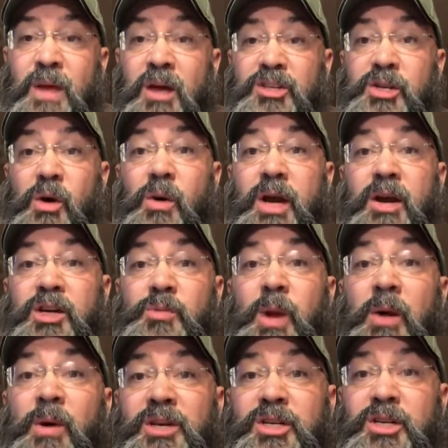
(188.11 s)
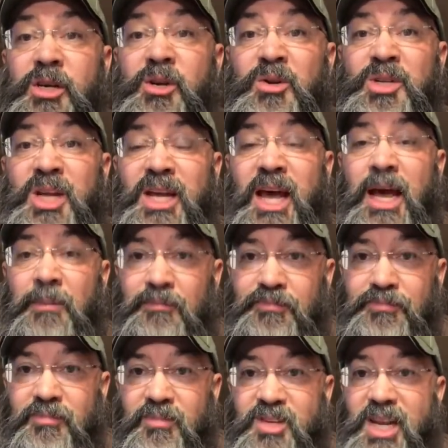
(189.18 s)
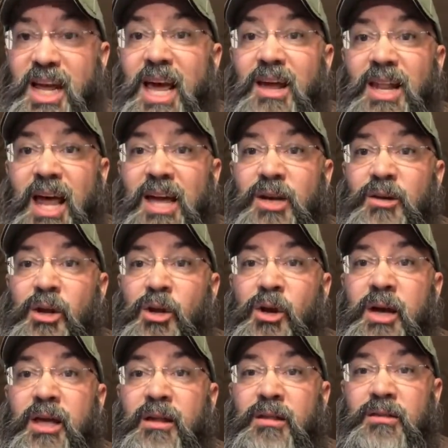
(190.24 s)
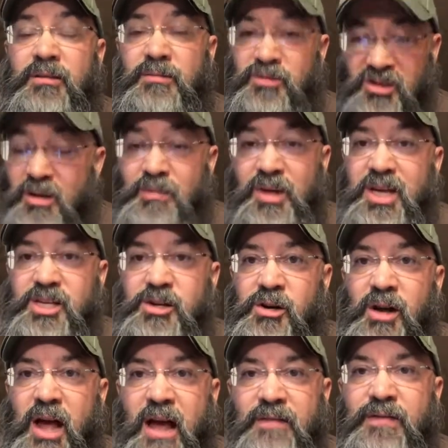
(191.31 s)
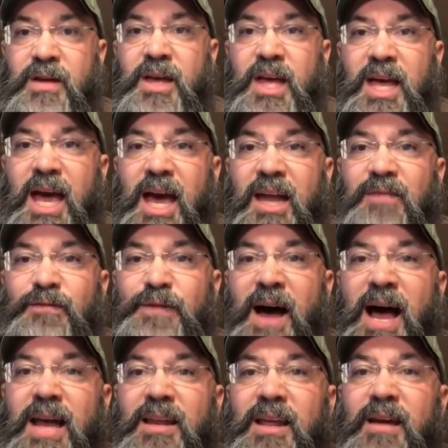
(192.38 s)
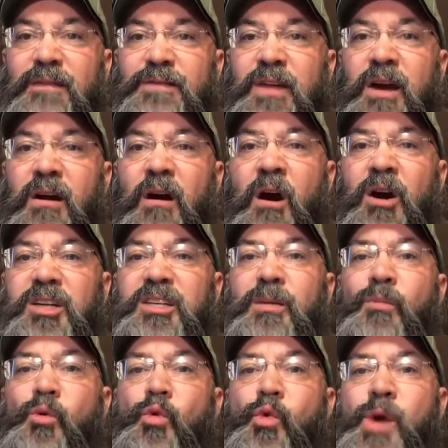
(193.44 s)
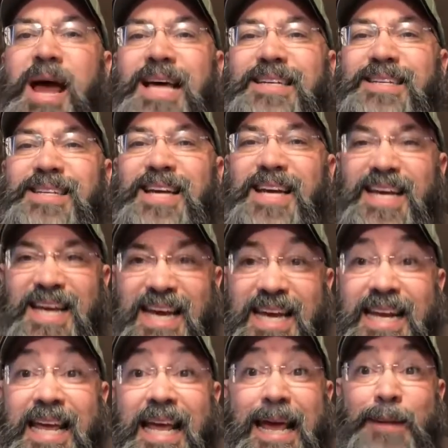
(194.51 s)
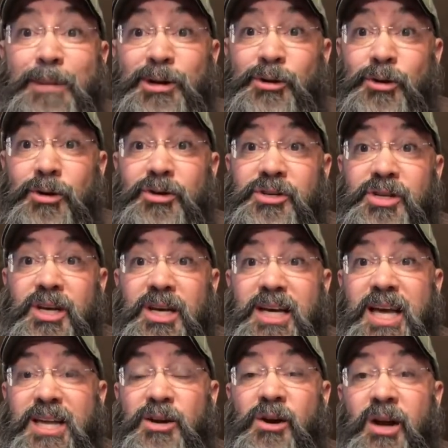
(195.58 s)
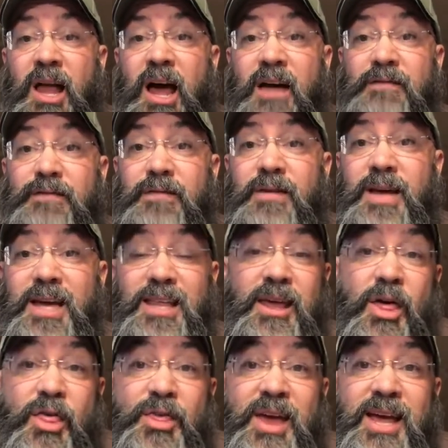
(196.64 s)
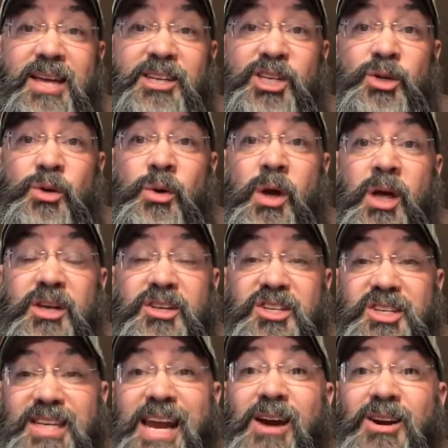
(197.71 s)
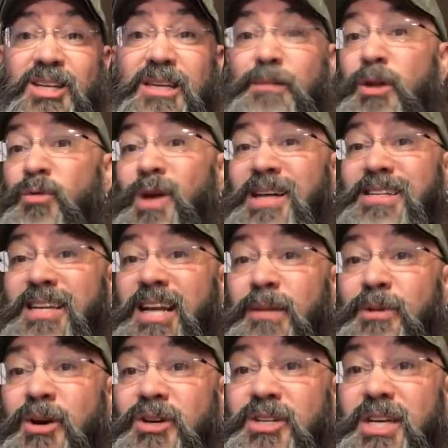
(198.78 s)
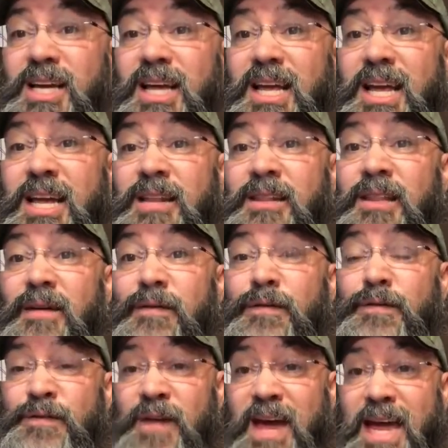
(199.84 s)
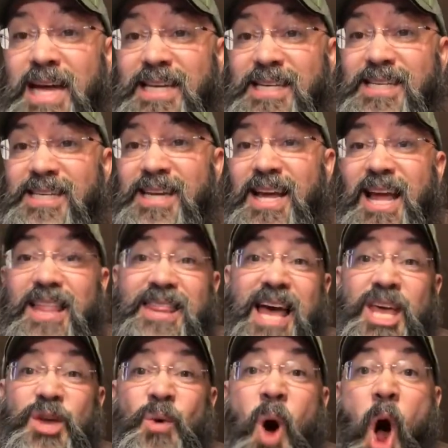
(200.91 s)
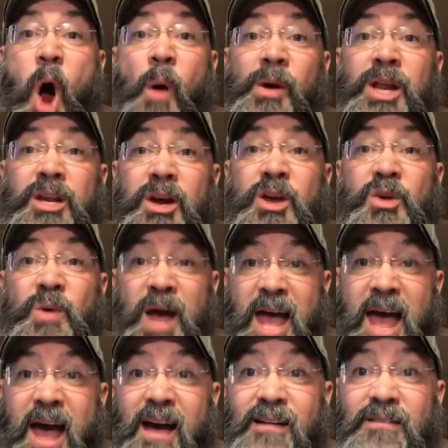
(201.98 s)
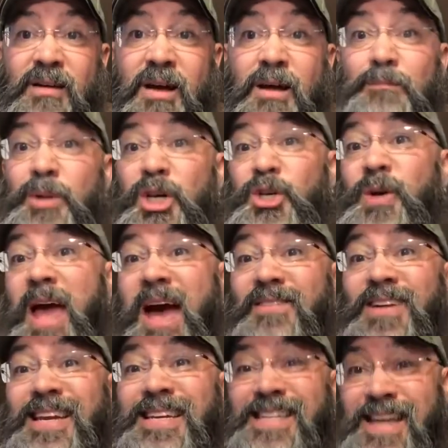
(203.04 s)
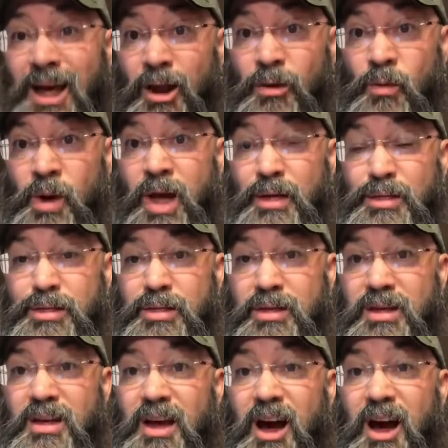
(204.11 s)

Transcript: So here's what I want you to do today. Today, I'd like you to look at some things in your life and find if there are some rest inhibitors in your life. And the other thing is to stare some of the rest inhibitors in the face that you already know you have, but you haven't dealt with.